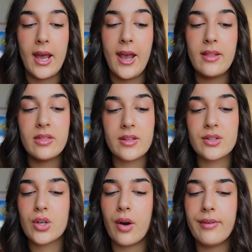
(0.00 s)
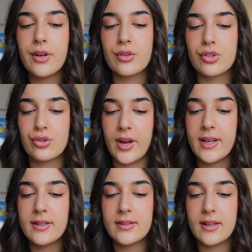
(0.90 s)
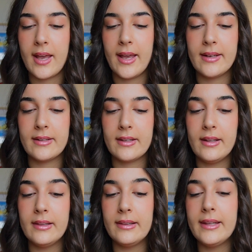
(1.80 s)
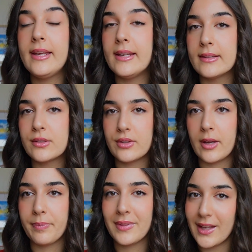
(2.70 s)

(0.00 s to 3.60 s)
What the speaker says: And discover your strengths and lean into them.